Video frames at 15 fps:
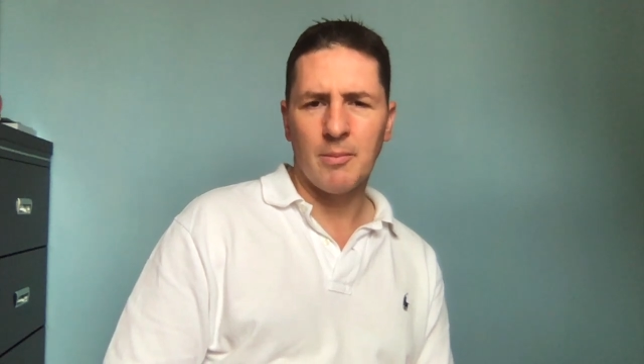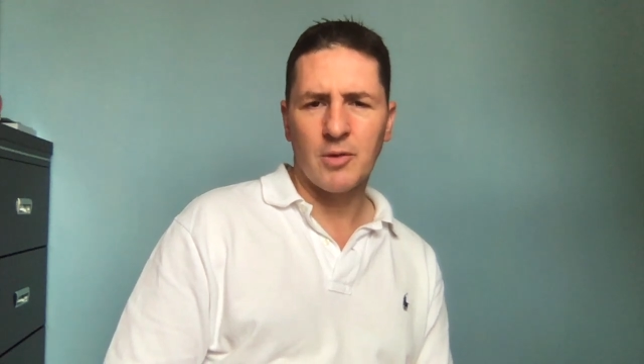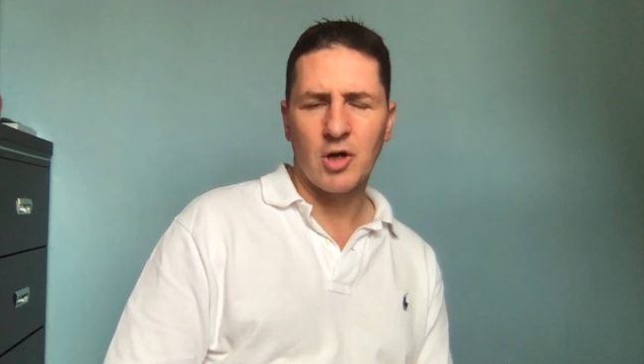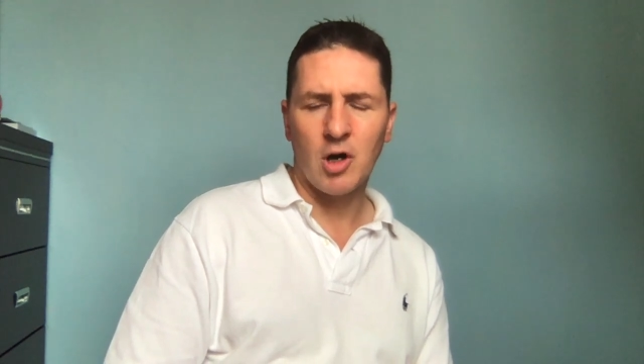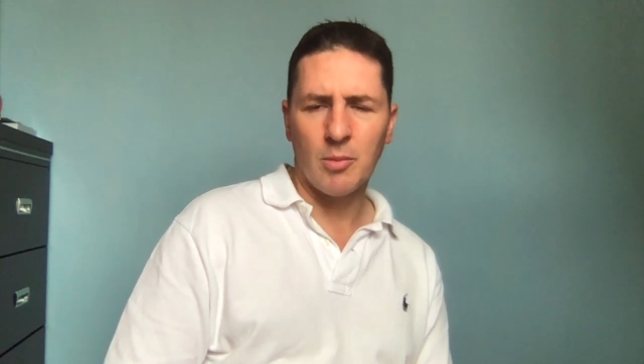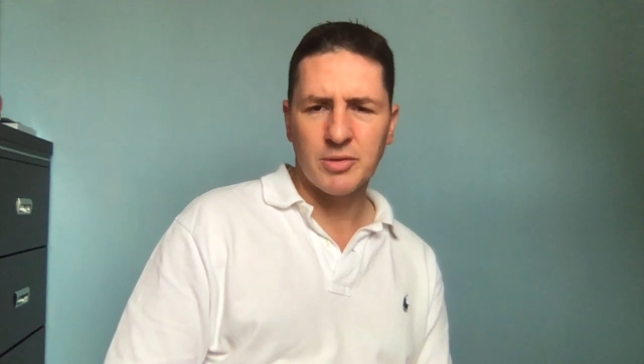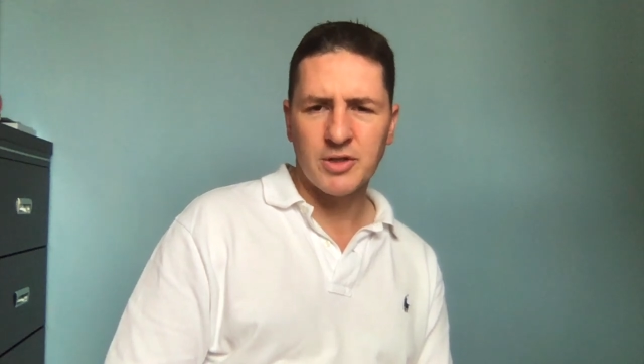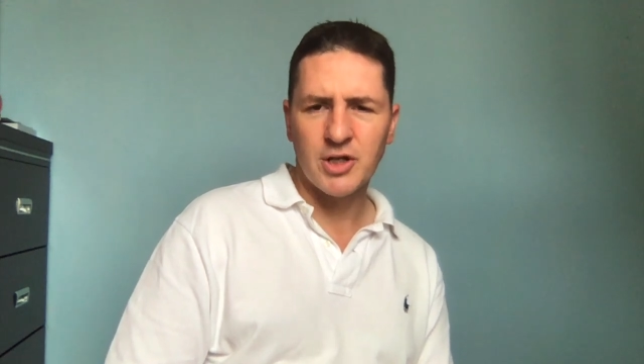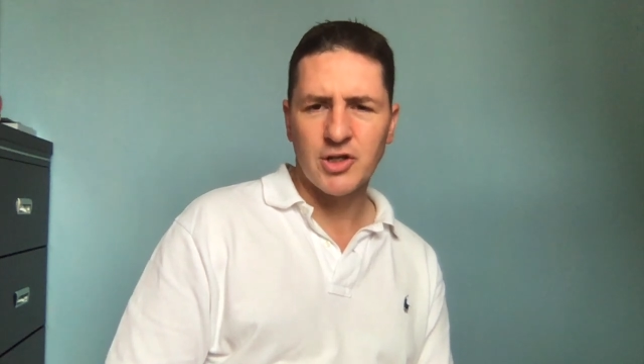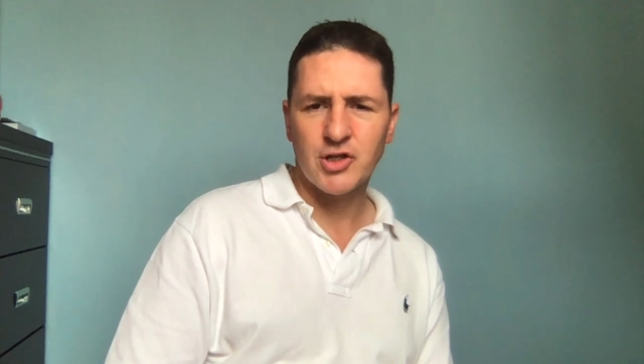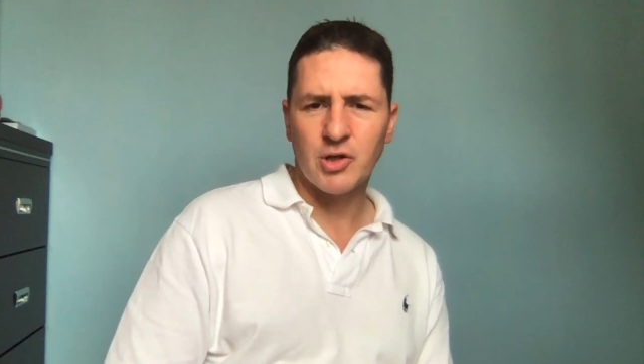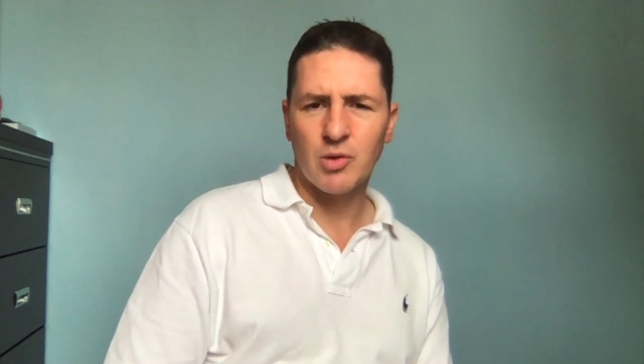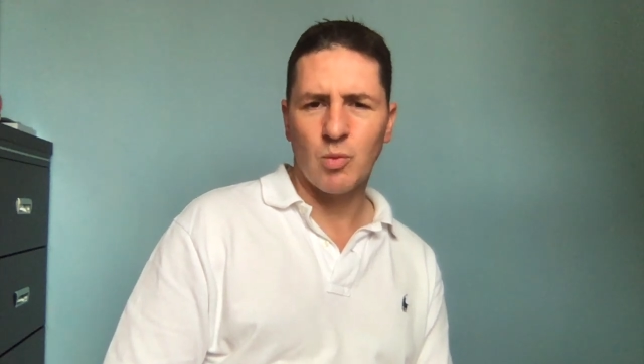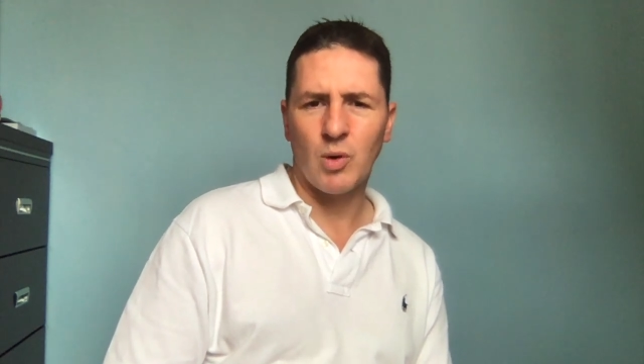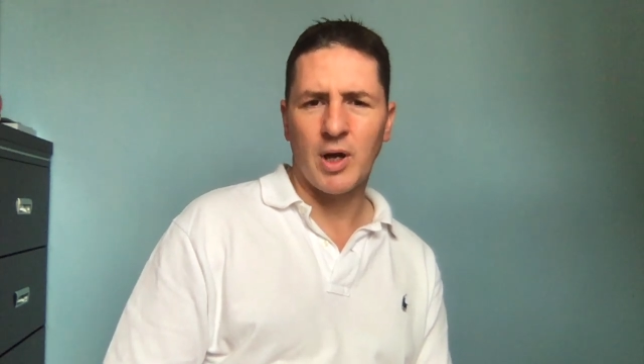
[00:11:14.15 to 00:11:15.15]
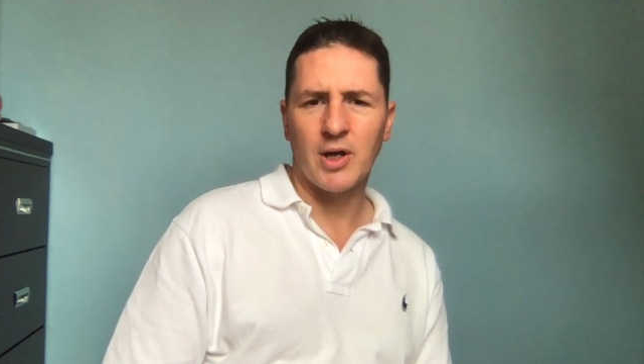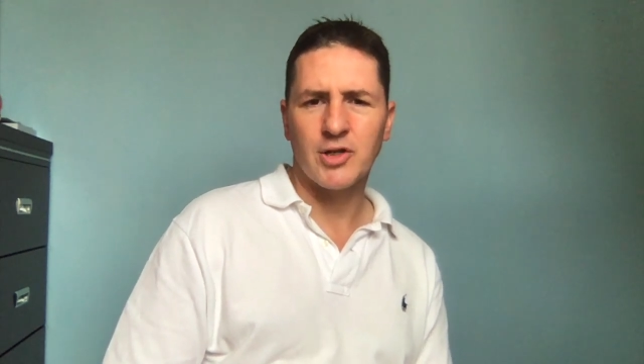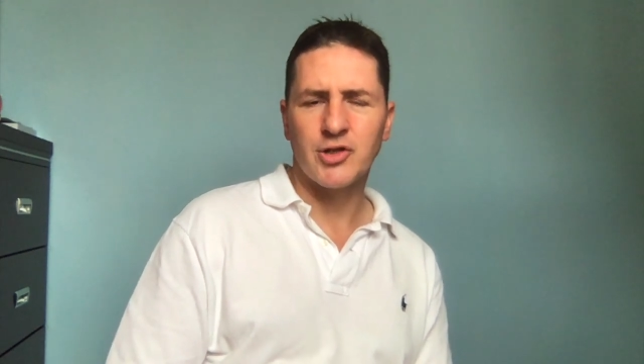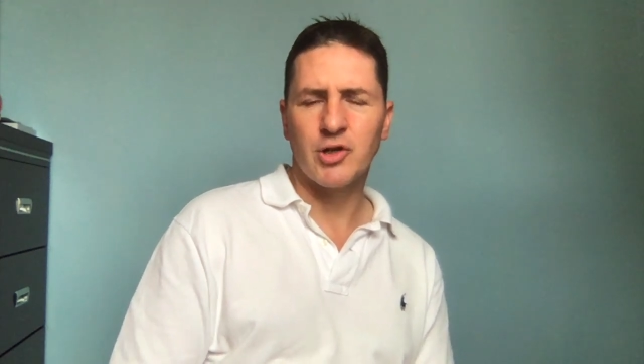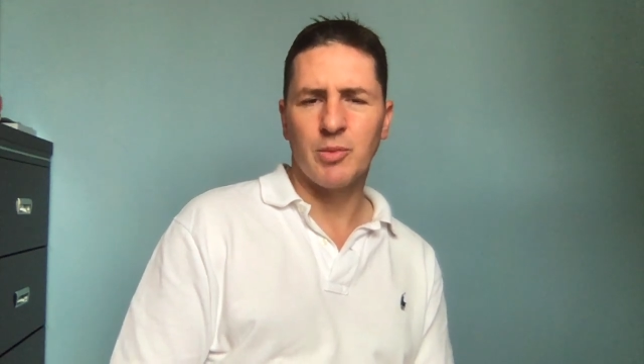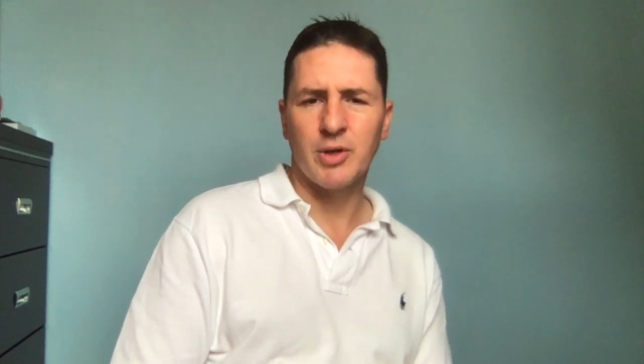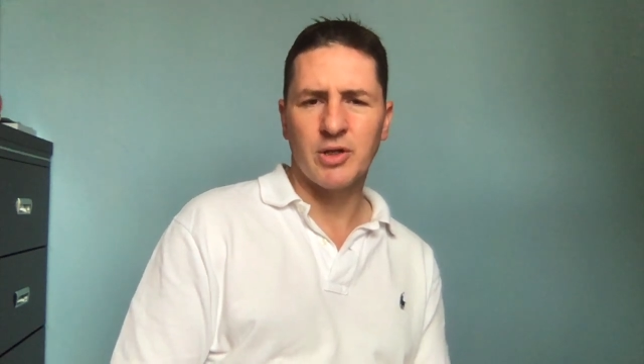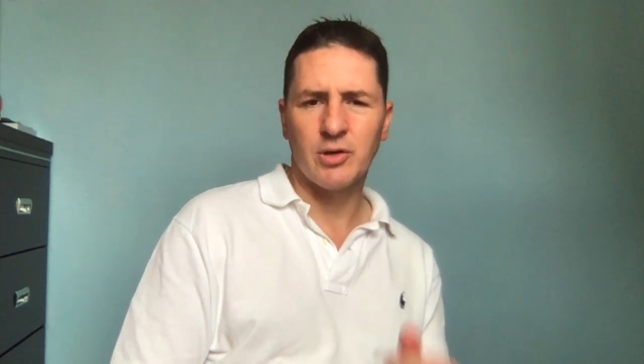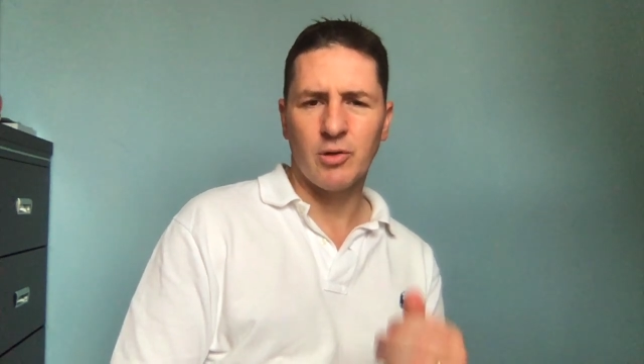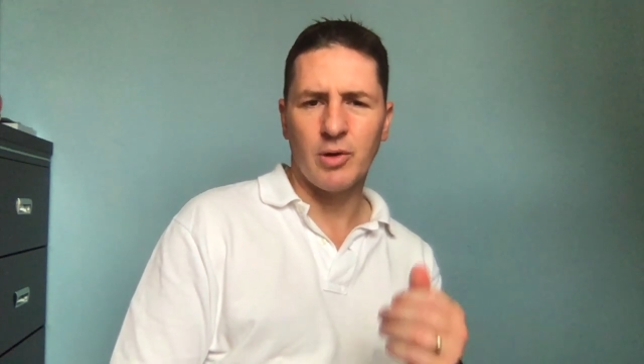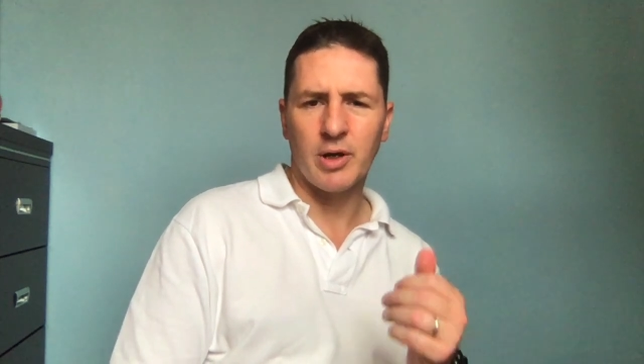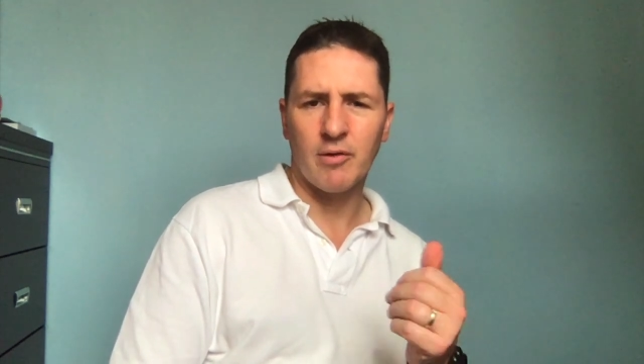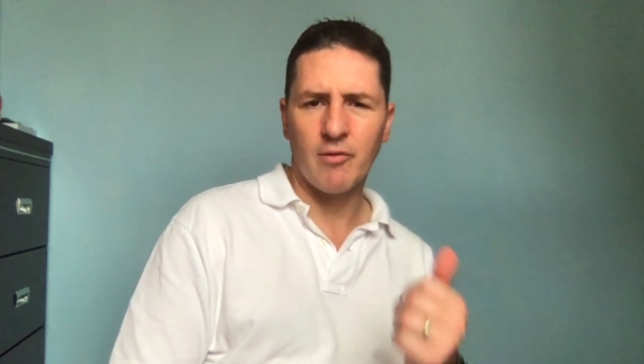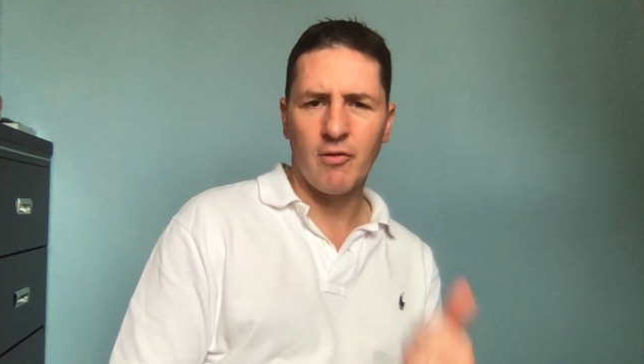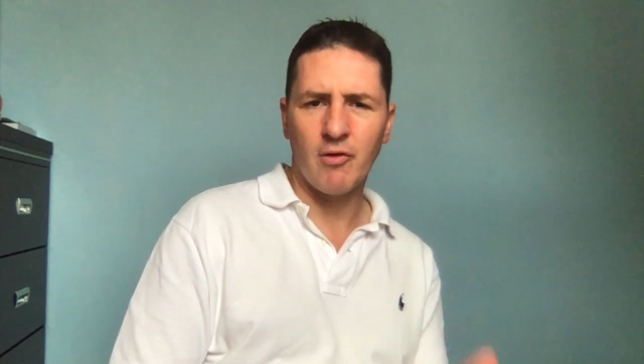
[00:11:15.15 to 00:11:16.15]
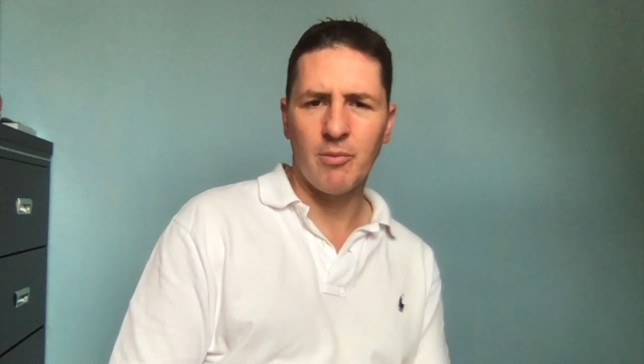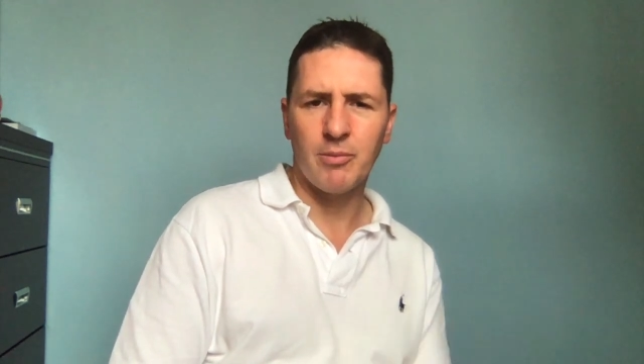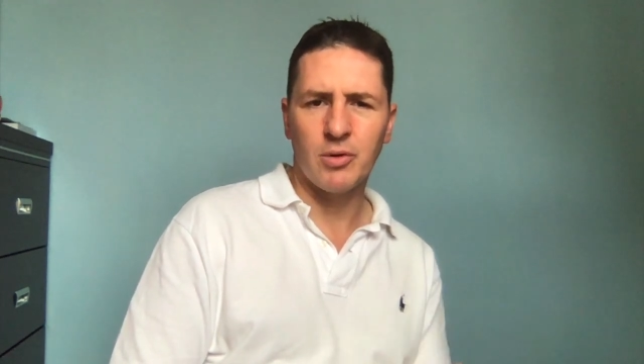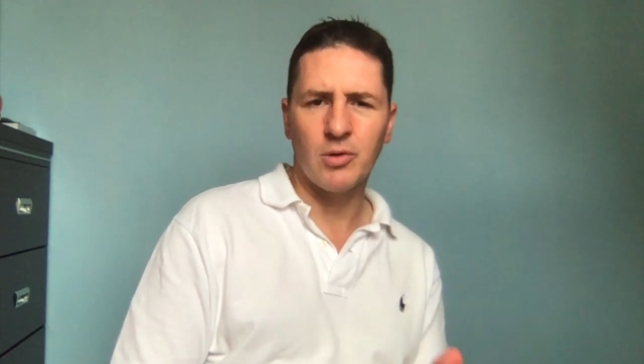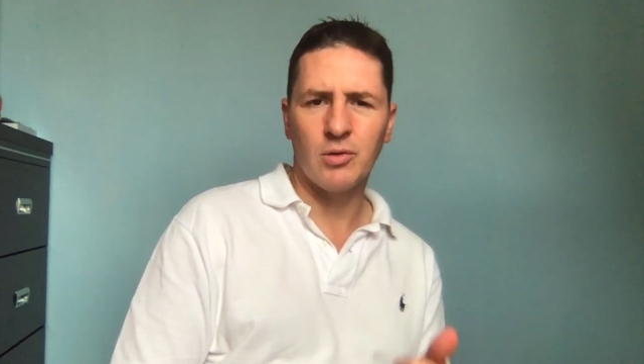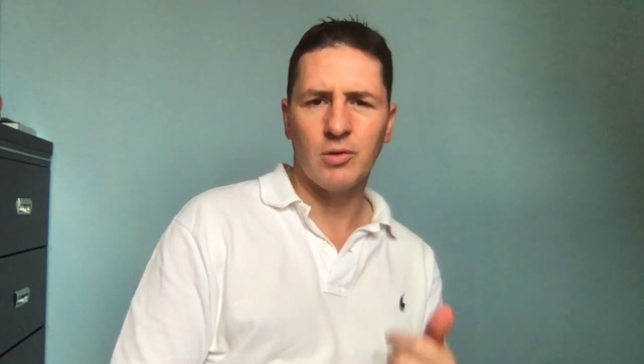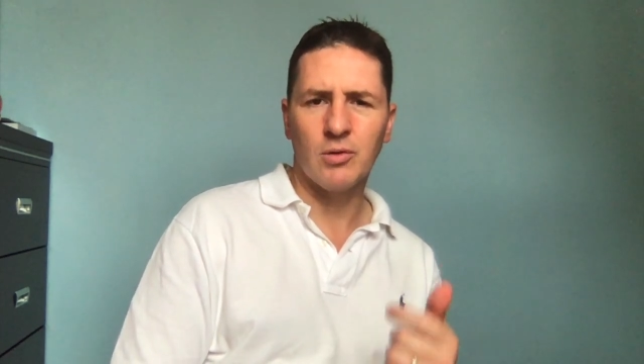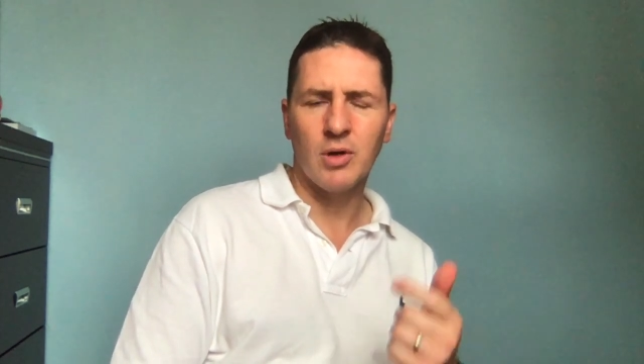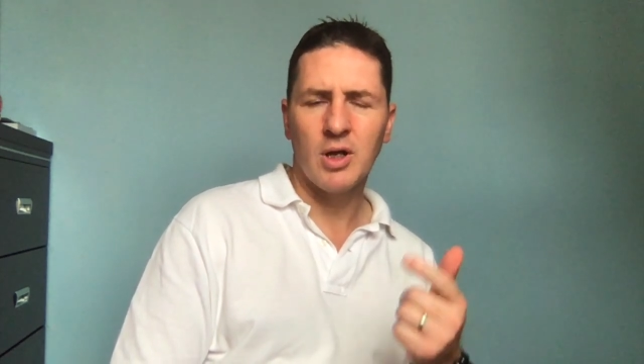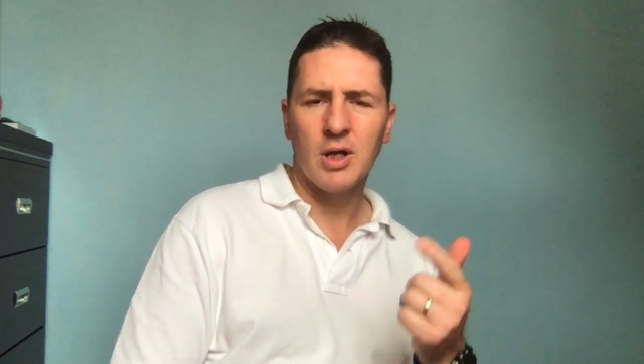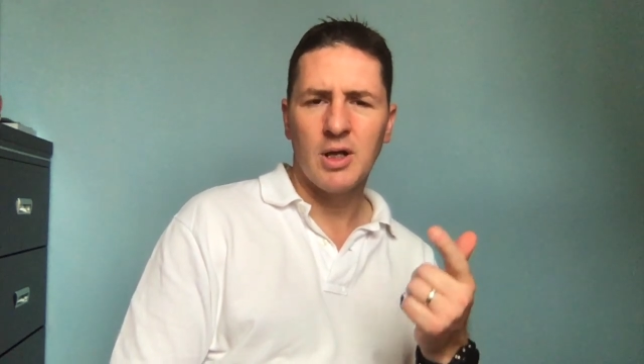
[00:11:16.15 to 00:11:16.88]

competition where she'll be doing football,